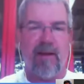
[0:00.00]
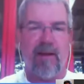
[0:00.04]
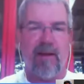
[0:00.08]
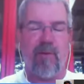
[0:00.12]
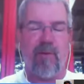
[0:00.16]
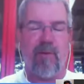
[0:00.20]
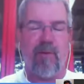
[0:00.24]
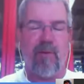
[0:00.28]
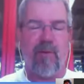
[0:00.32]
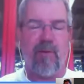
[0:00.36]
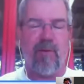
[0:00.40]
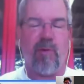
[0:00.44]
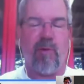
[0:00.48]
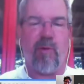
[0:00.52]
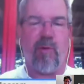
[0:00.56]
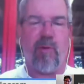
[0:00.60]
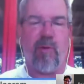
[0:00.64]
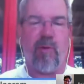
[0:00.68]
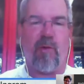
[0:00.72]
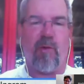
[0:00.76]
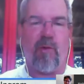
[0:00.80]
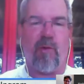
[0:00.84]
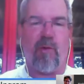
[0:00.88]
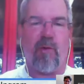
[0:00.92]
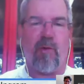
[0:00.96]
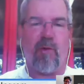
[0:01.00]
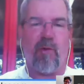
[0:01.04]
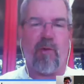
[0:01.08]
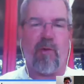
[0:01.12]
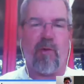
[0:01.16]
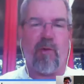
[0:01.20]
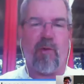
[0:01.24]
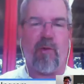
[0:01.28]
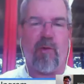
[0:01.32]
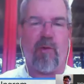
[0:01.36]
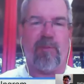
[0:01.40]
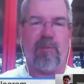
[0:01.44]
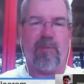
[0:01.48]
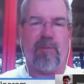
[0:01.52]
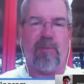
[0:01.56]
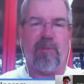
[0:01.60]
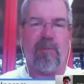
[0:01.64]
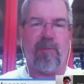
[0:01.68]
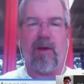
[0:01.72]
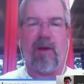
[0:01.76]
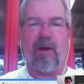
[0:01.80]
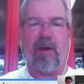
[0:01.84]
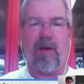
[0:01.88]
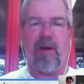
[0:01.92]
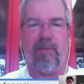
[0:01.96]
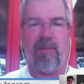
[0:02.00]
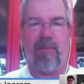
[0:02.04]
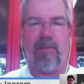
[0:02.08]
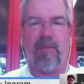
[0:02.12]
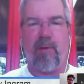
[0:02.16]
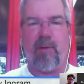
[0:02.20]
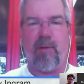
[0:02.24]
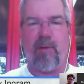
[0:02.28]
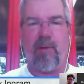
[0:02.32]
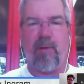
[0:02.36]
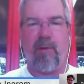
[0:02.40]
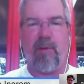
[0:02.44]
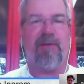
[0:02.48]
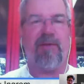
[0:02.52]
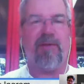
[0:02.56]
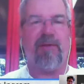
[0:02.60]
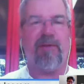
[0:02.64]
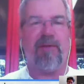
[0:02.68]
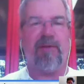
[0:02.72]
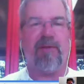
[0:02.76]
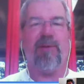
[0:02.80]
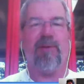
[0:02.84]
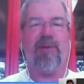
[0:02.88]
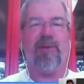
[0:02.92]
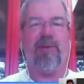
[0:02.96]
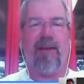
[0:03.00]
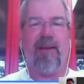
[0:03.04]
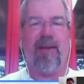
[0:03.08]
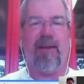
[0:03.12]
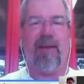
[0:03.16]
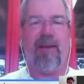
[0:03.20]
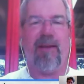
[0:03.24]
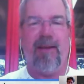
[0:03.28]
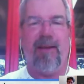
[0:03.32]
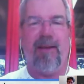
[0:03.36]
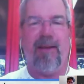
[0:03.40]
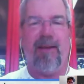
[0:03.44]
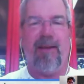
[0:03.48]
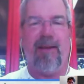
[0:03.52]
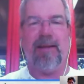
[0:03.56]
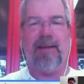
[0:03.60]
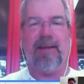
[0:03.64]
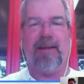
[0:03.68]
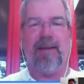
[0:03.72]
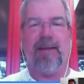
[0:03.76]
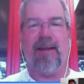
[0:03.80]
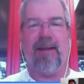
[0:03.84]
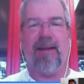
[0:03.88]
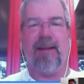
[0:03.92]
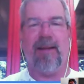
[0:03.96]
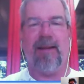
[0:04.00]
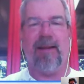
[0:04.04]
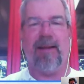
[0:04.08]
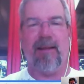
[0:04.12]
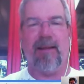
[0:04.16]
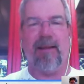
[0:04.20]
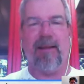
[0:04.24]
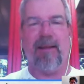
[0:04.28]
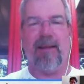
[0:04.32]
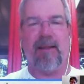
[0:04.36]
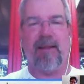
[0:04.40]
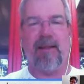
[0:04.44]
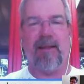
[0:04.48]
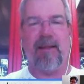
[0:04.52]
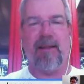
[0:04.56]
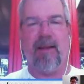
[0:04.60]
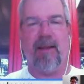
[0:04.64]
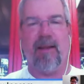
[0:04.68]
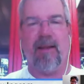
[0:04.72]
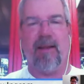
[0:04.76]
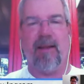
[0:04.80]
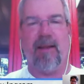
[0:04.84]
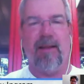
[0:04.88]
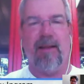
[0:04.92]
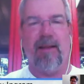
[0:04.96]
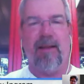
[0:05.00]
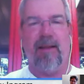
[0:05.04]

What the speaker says: or kind of put up a force field around it and say, this thing,